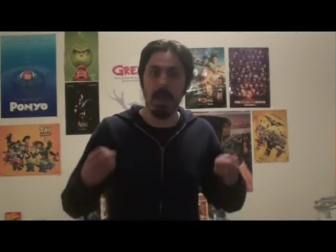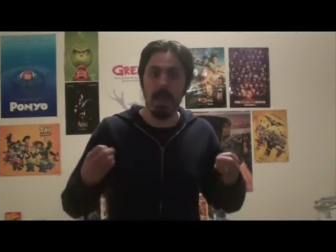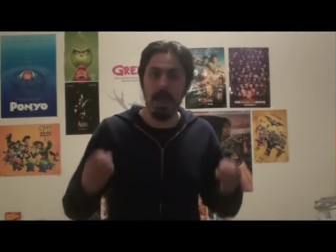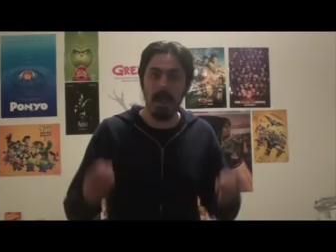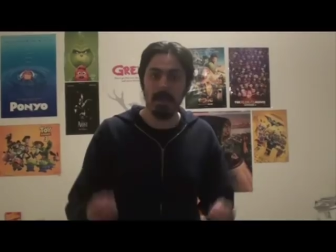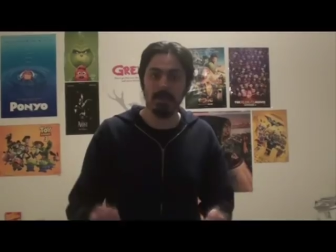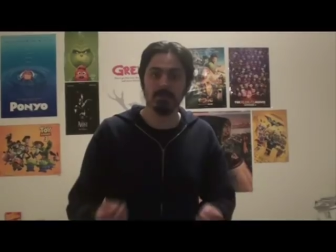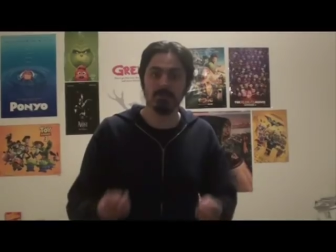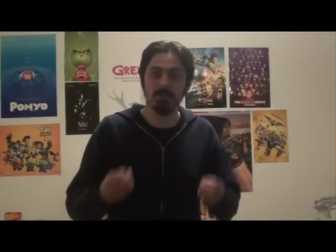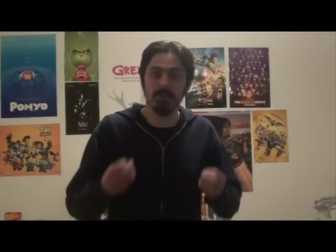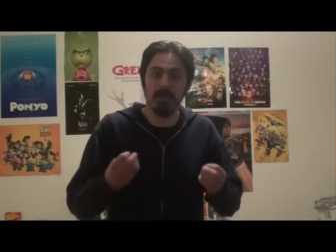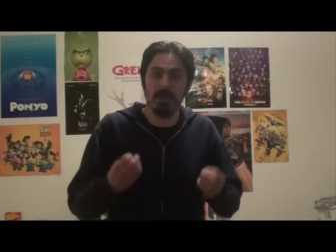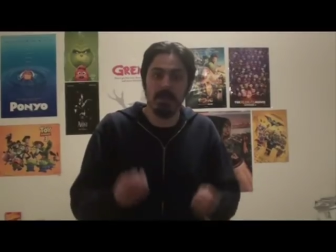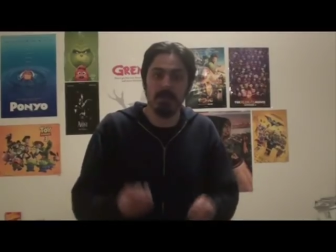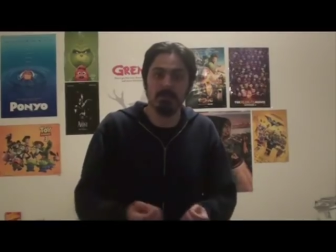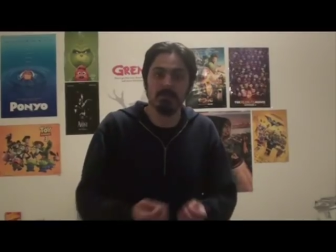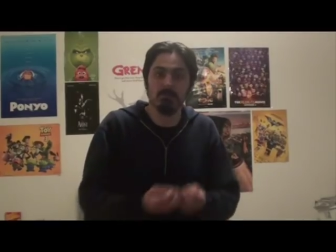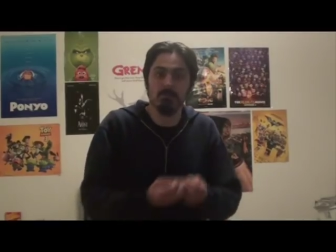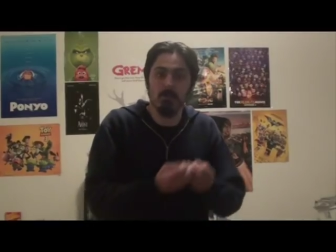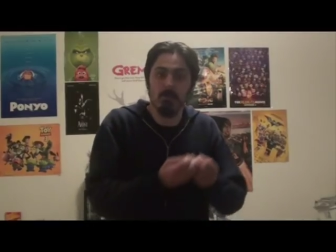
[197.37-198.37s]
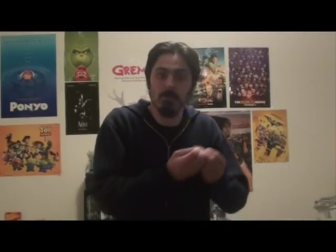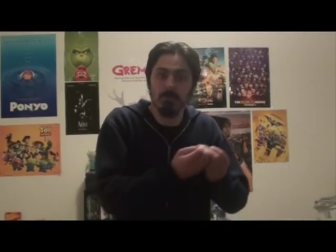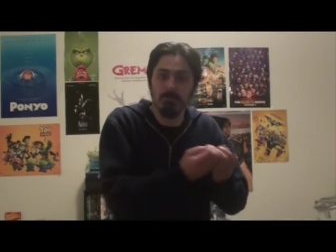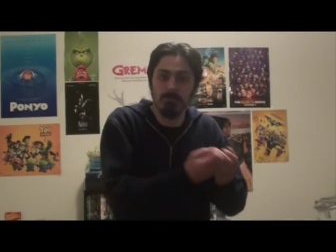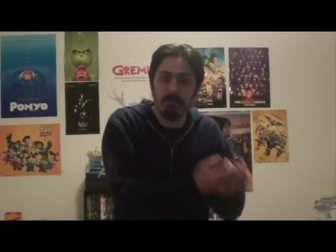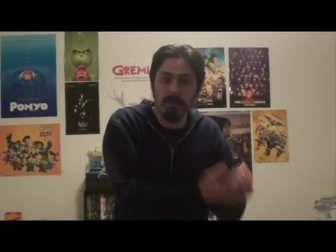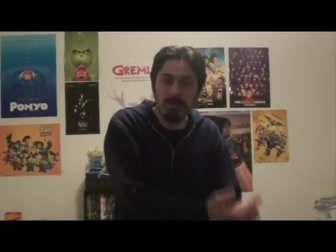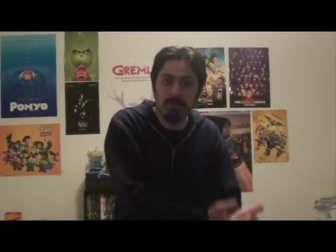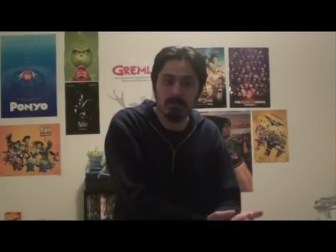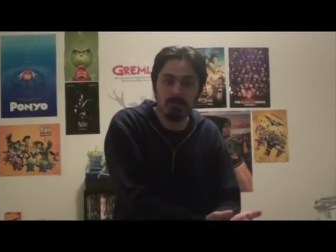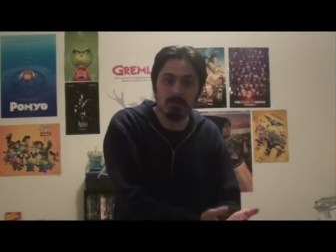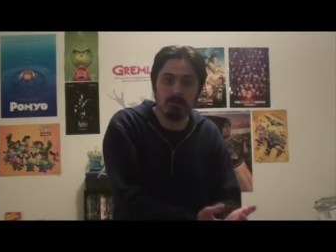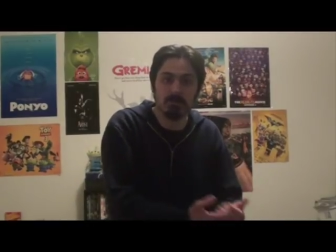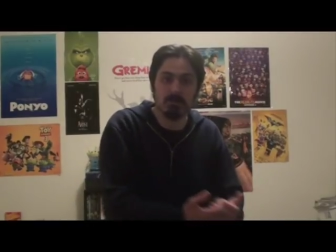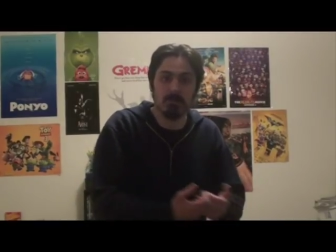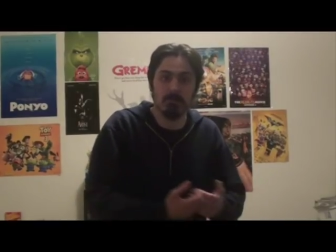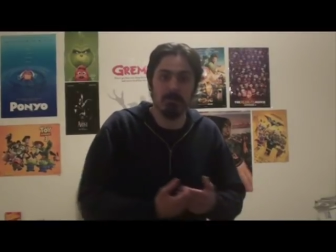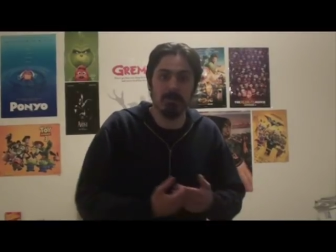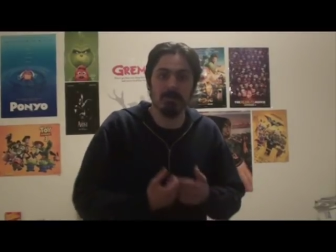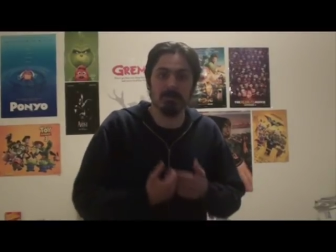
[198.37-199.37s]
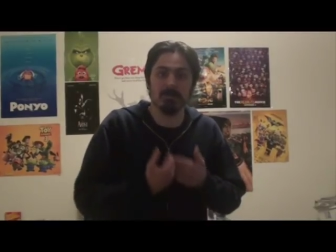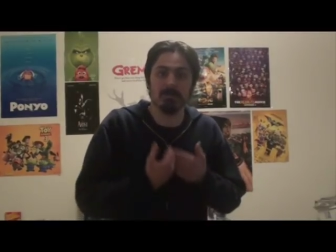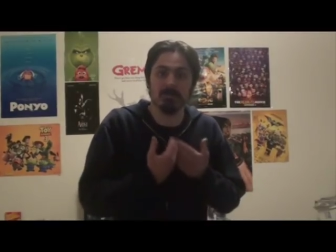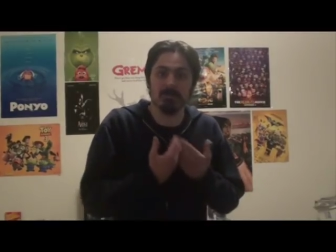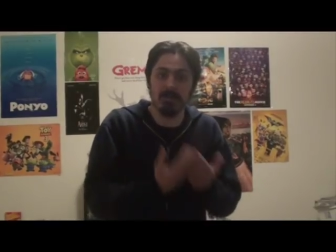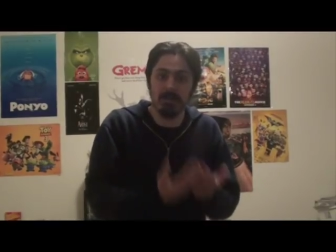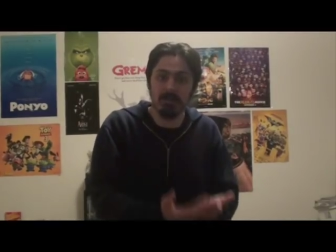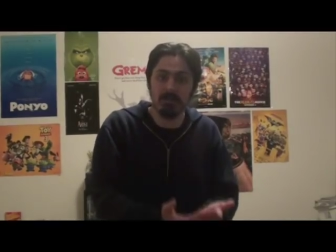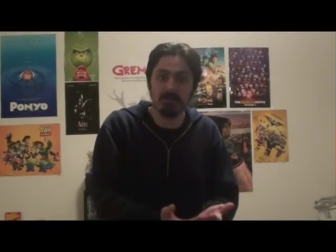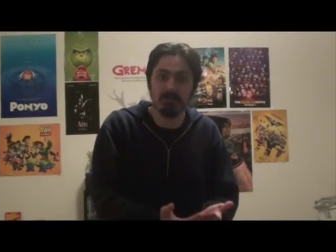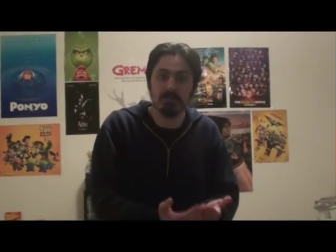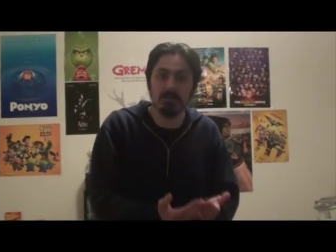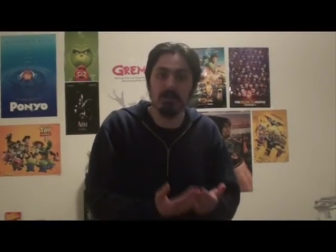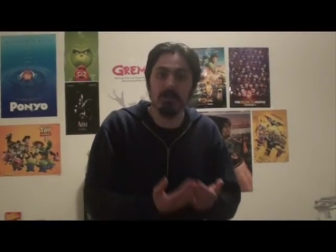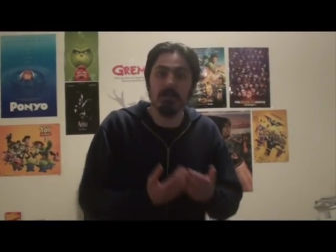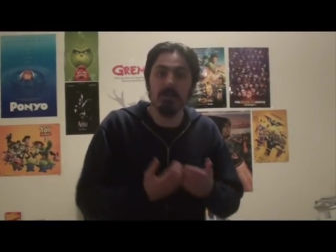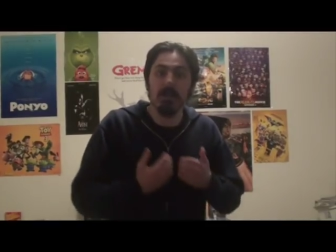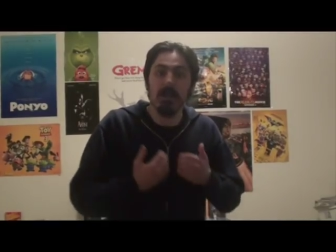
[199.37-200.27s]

actually has motivations that make sense,